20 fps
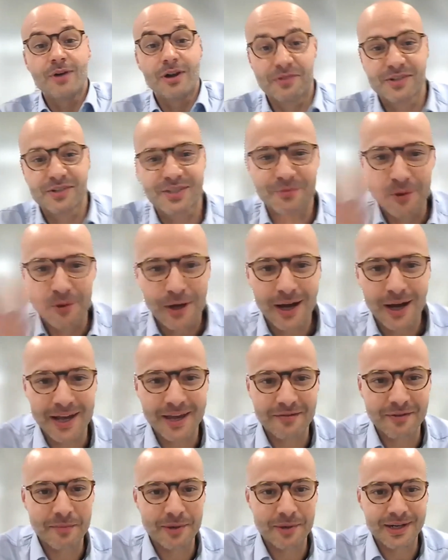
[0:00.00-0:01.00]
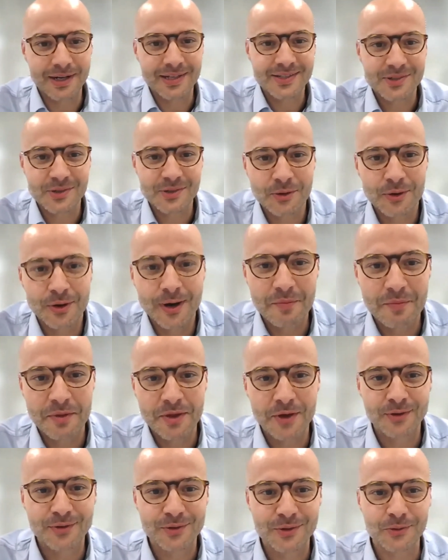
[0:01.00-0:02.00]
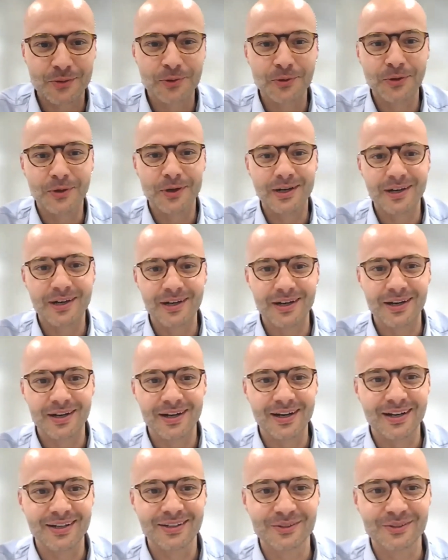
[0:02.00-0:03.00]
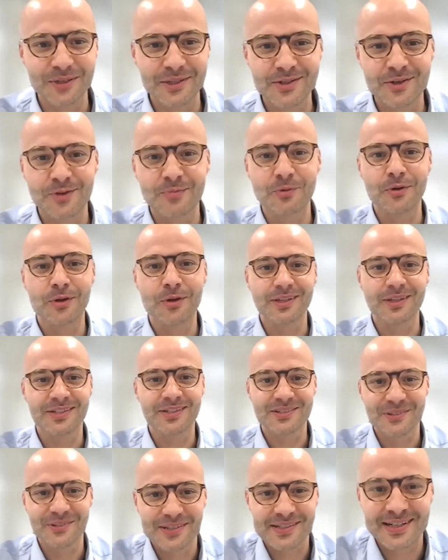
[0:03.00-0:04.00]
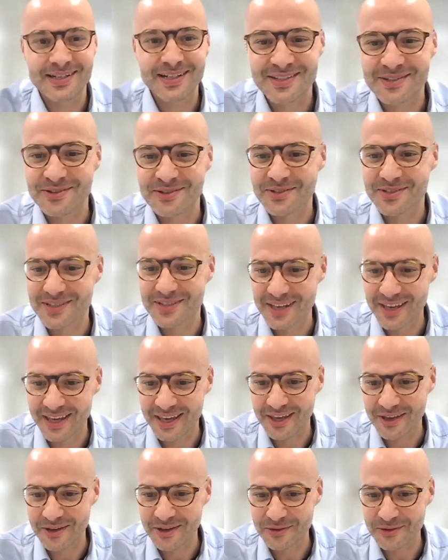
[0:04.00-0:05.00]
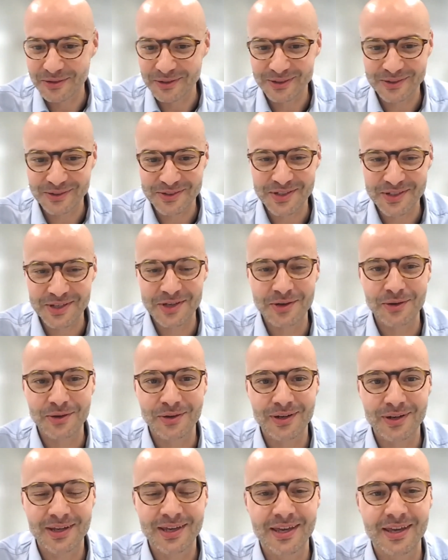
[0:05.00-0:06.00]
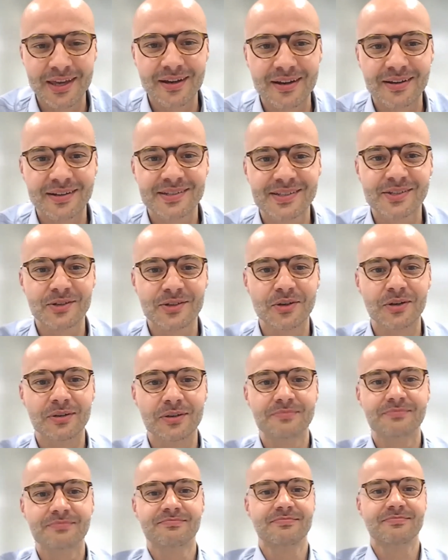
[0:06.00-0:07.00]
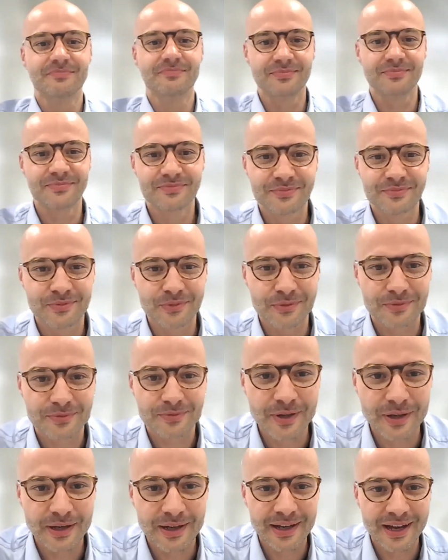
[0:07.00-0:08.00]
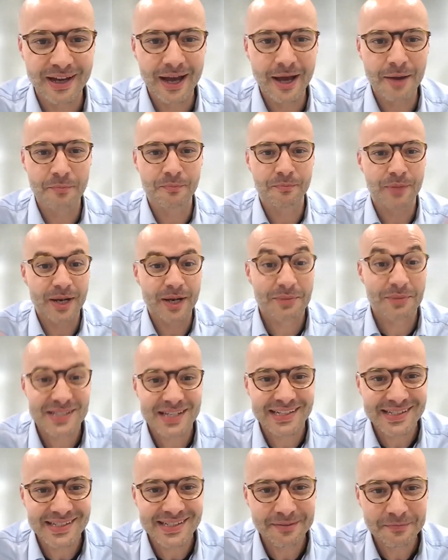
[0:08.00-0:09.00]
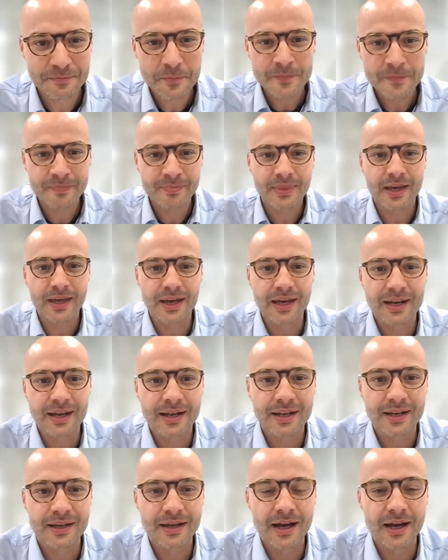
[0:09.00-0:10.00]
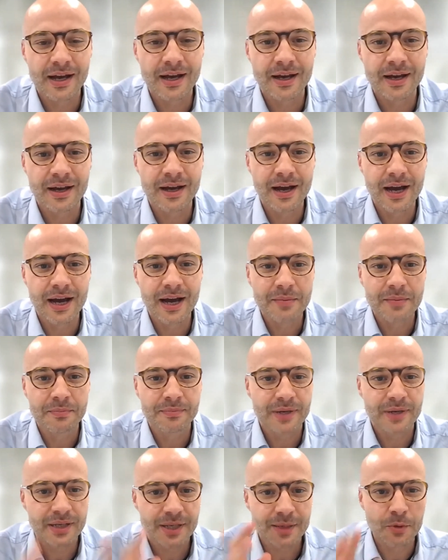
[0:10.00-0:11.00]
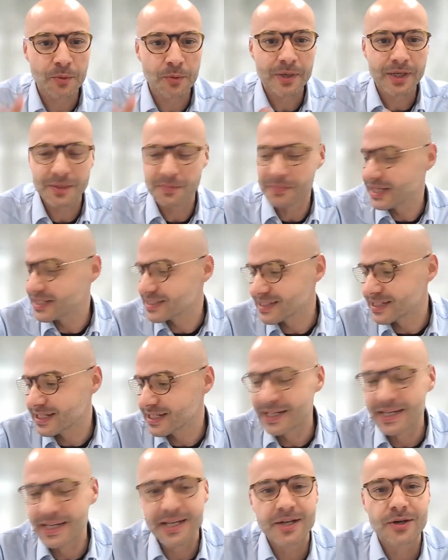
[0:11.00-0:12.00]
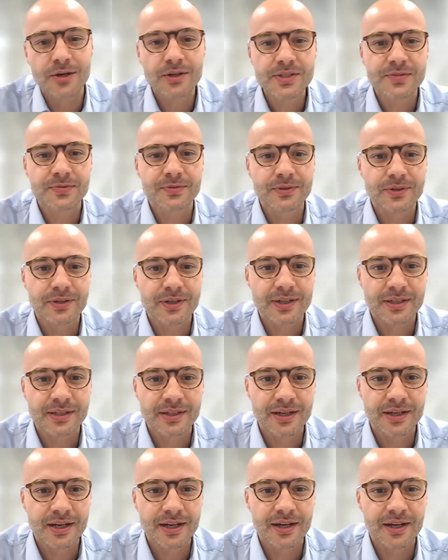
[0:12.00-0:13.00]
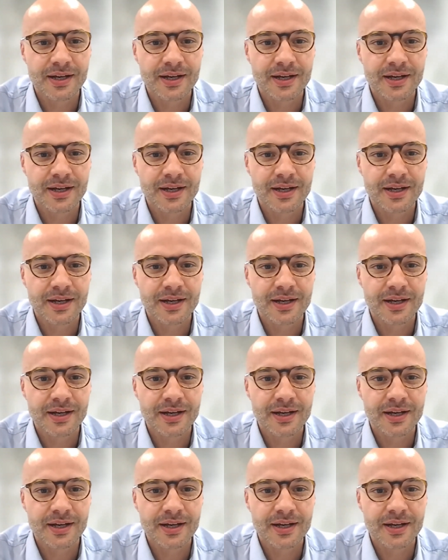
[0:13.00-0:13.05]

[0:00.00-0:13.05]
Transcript: Well, first of all, hi everybody. So I'm new to this community, so it's nice to see you all here. So my name is Cristian, and I'm at the moment based in Oxford